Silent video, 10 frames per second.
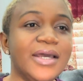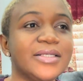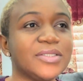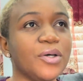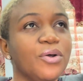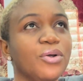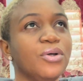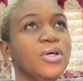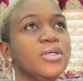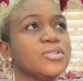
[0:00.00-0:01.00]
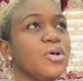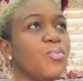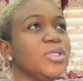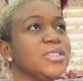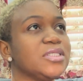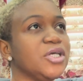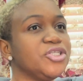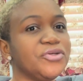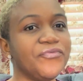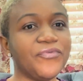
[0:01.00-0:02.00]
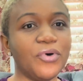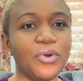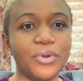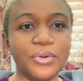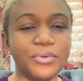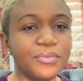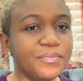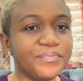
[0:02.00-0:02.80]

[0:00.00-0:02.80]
So someone is searching for